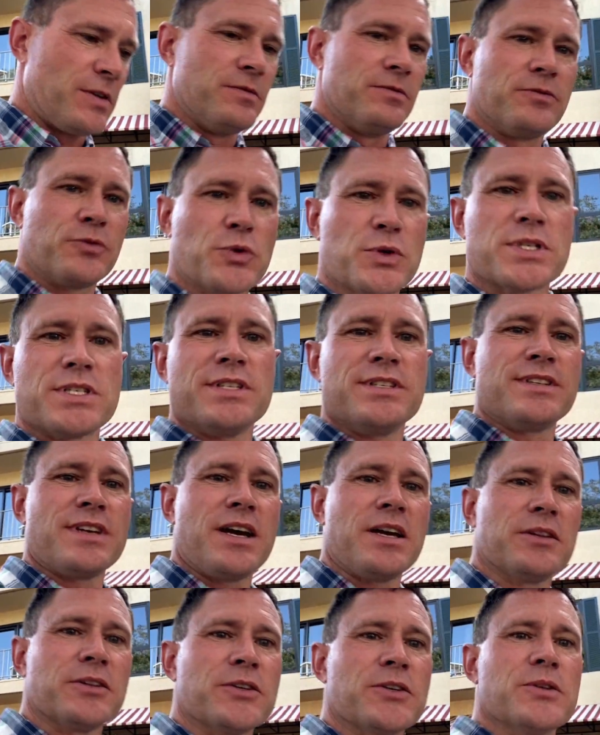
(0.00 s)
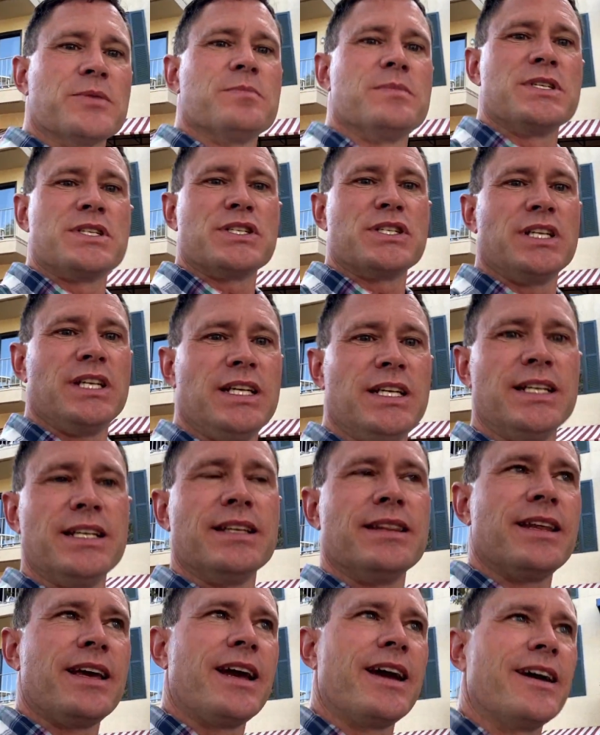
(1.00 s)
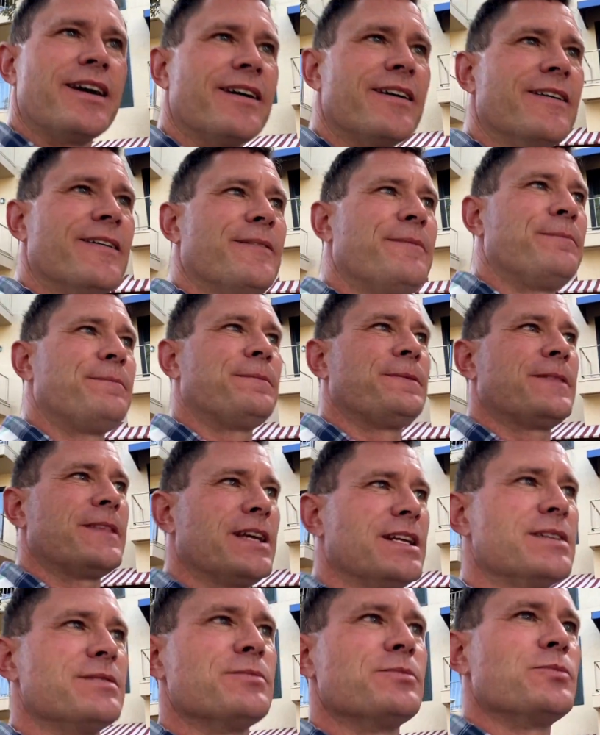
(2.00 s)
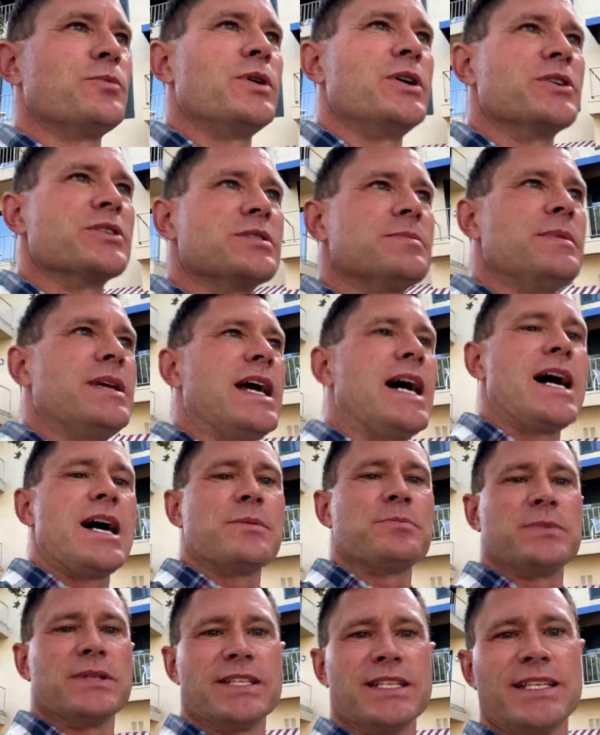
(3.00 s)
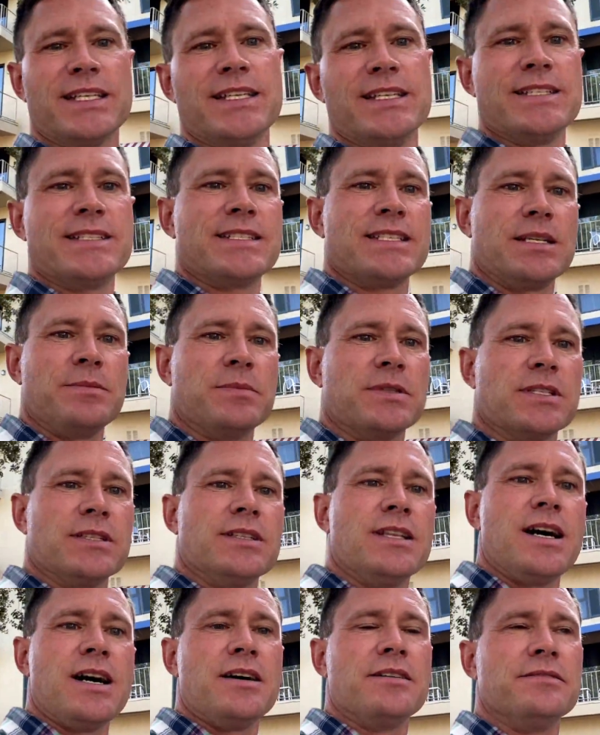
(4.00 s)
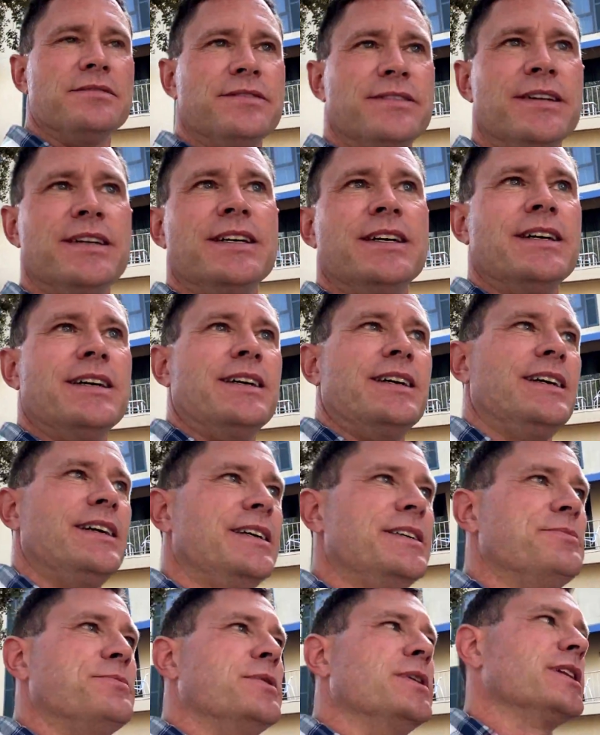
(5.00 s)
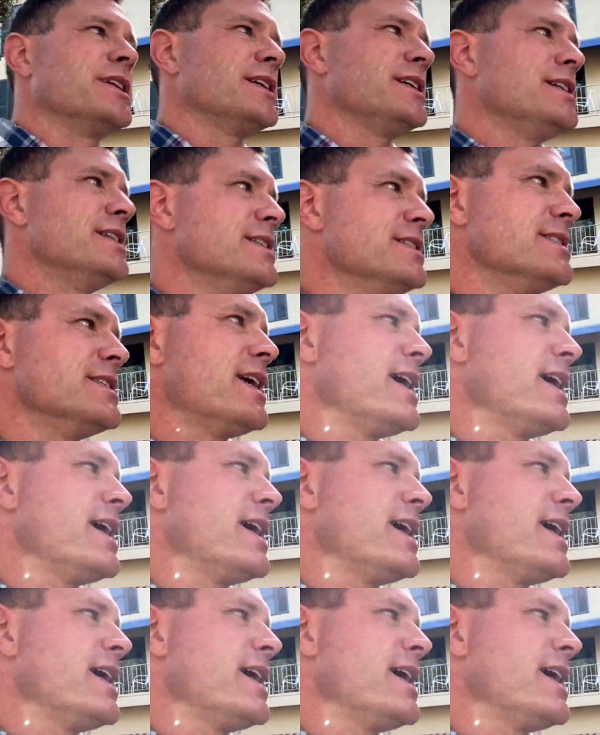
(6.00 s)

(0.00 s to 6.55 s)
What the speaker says: fortune teller machine in there that weirds me out, but the kids seem to love. It really is